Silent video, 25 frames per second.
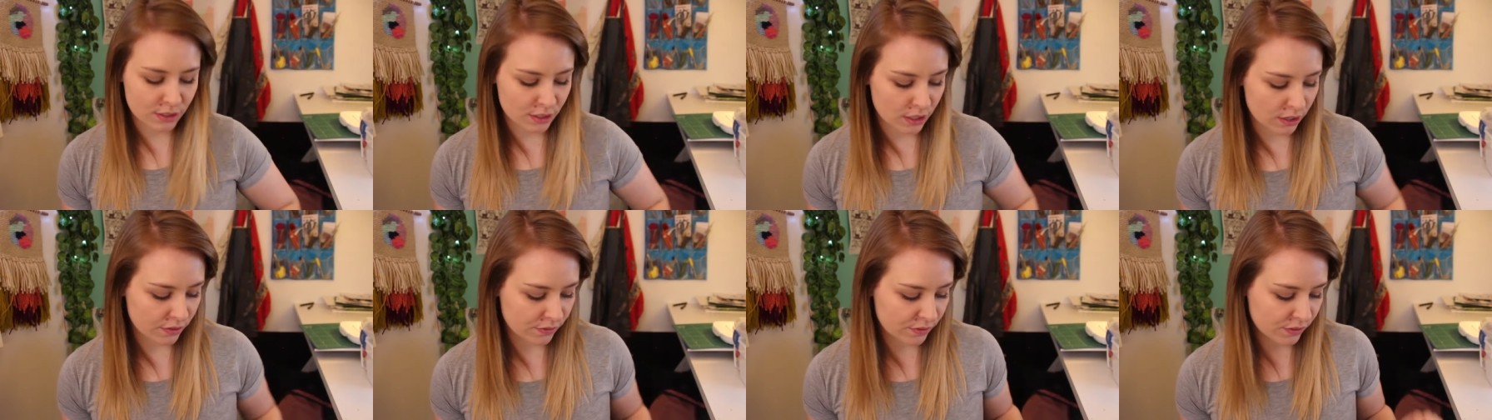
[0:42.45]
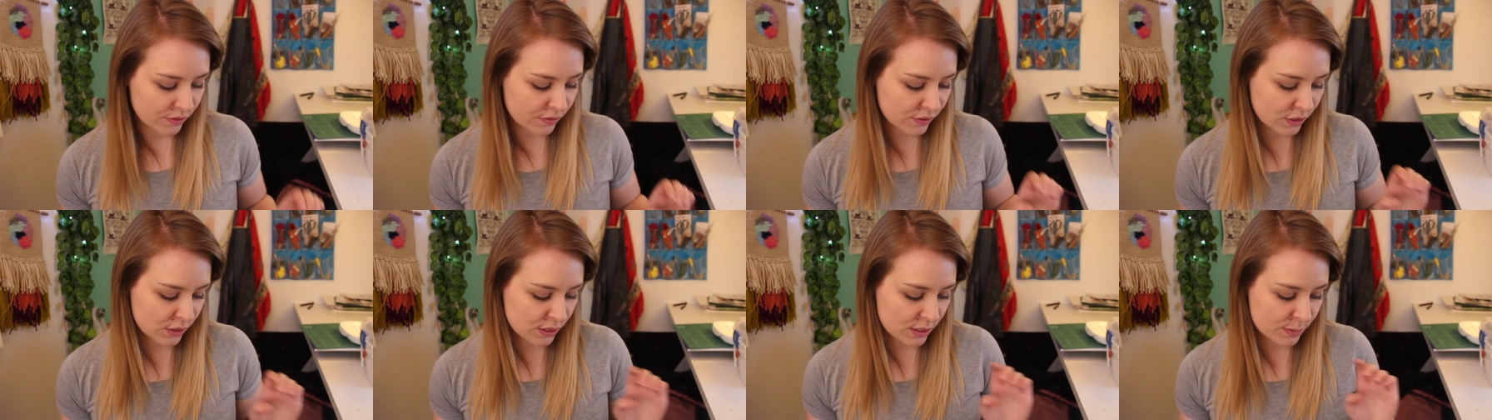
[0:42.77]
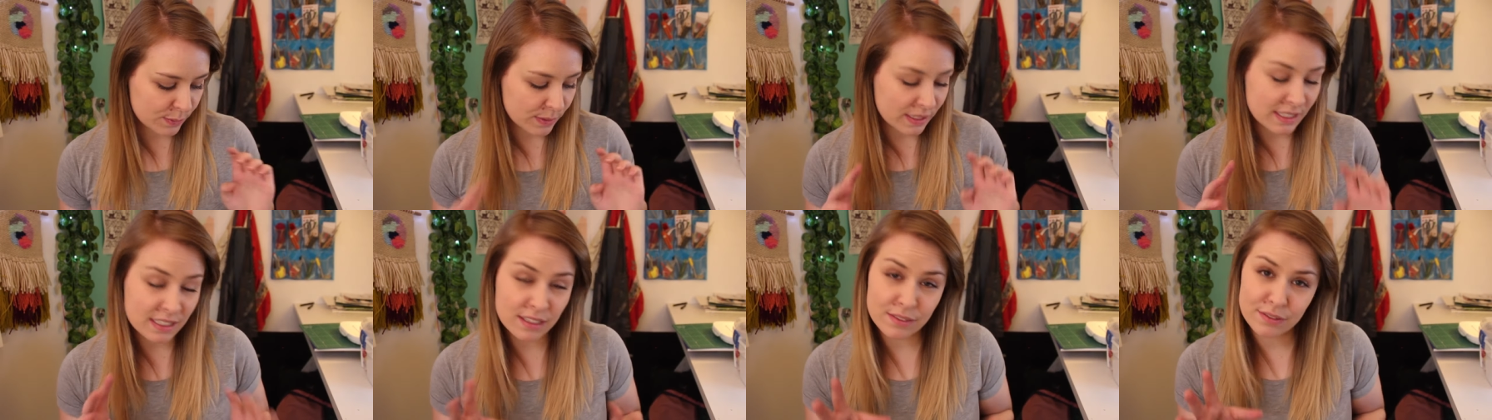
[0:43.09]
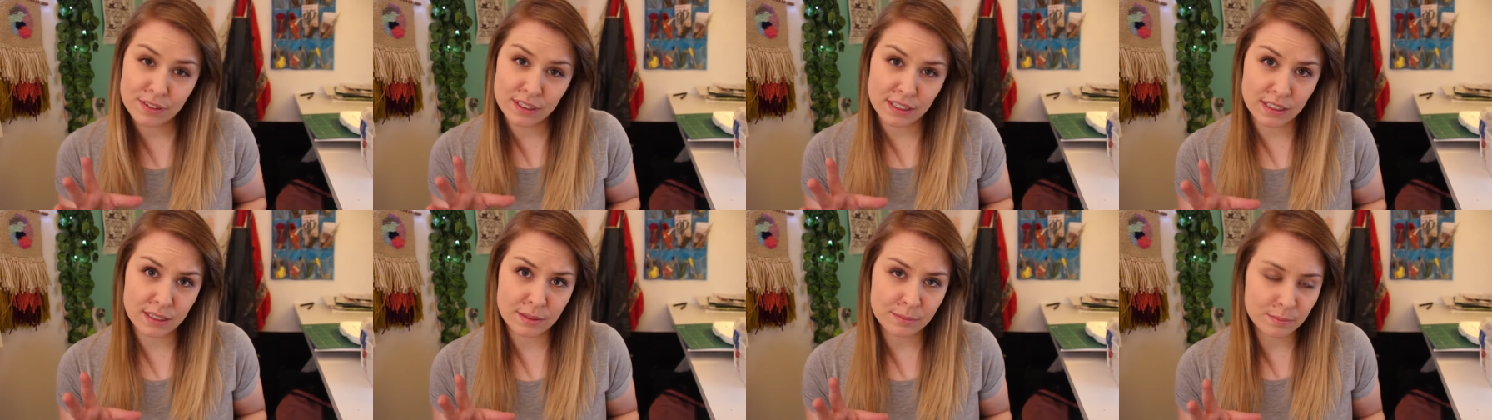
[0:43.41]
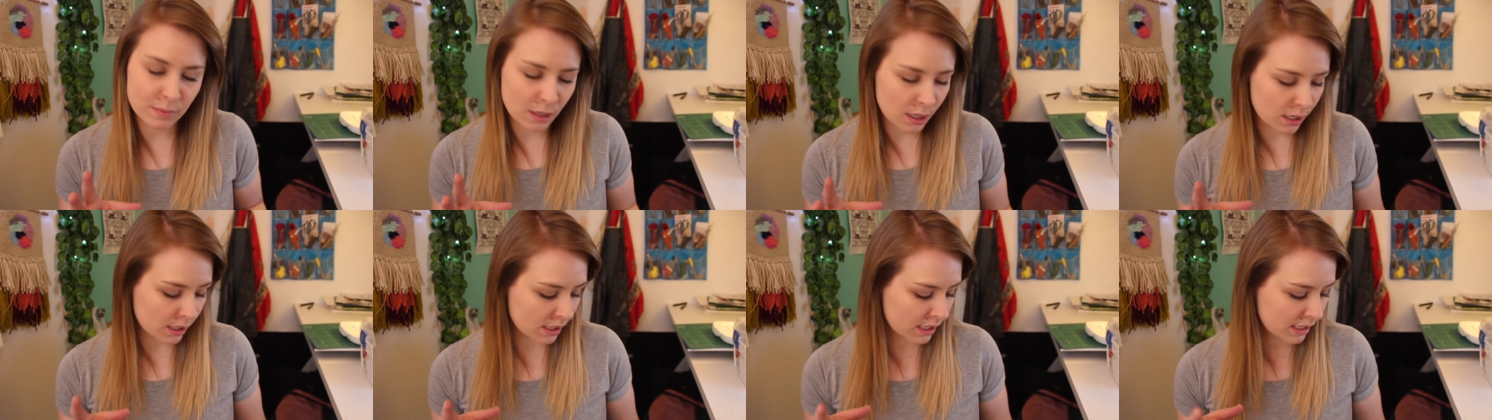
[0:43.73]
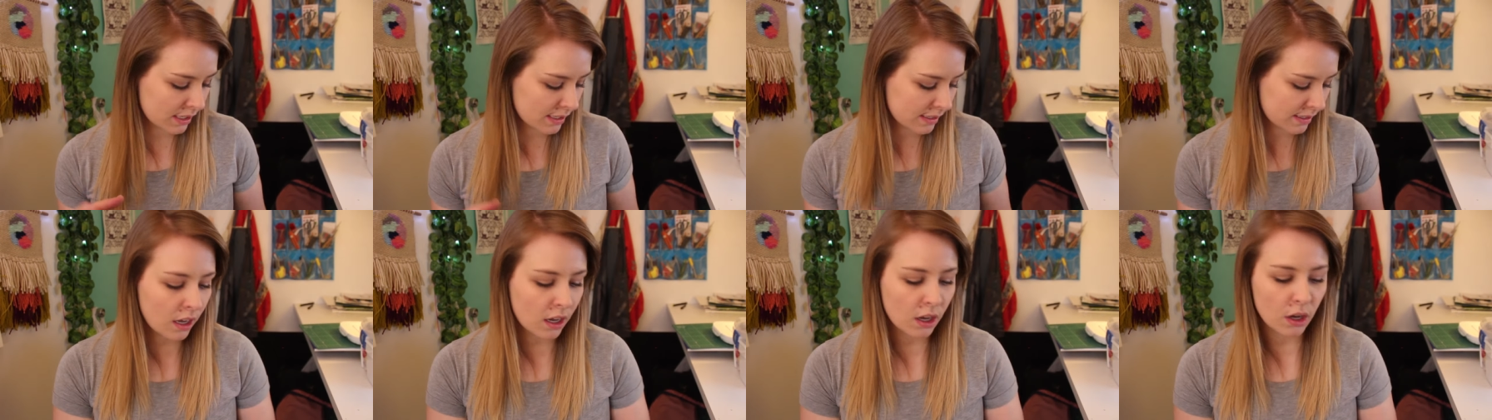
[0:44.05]
of a few specific
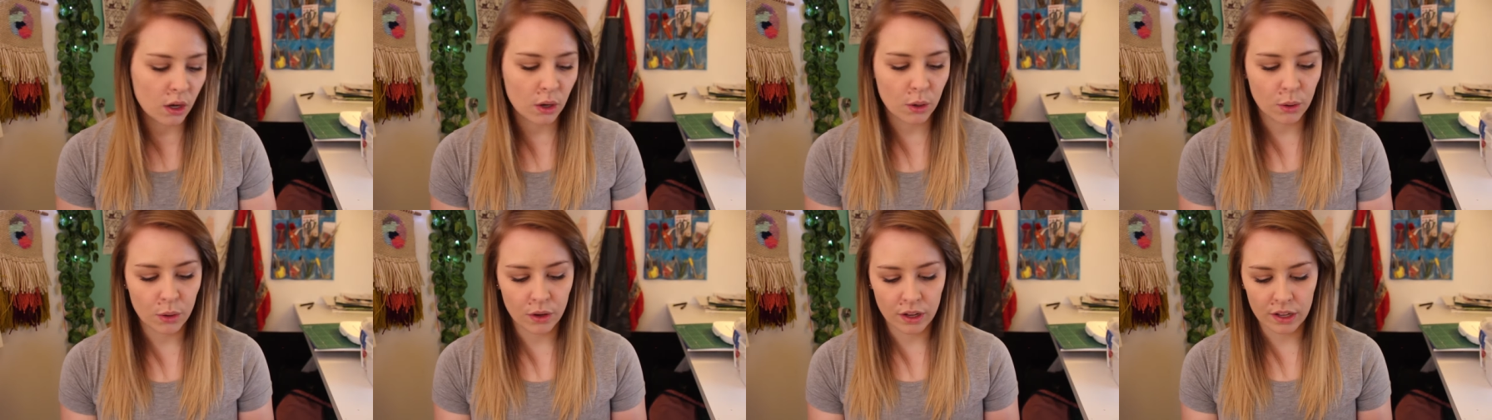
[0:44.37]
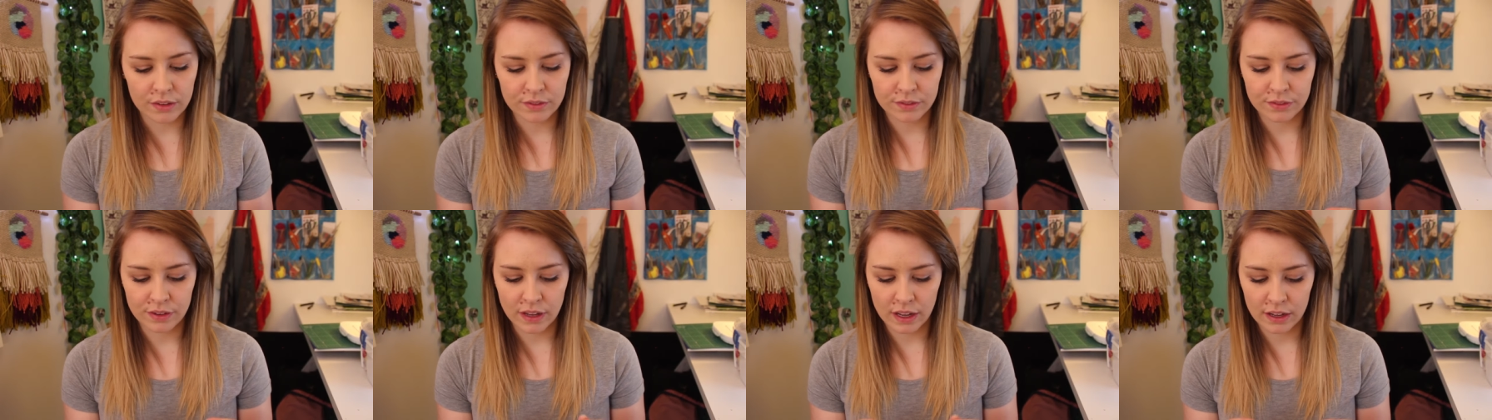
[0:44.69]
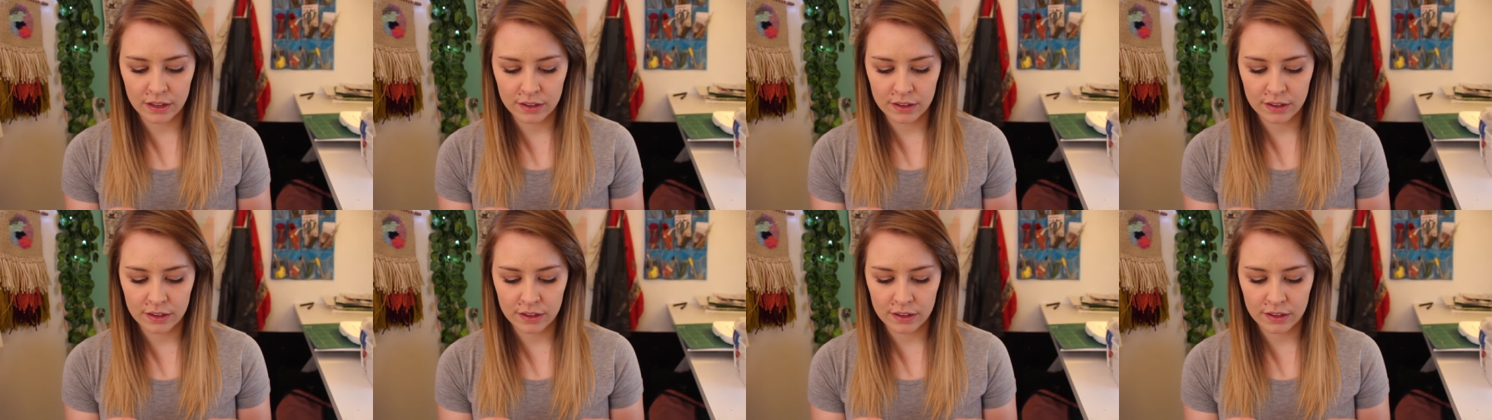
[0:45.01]
markers. I've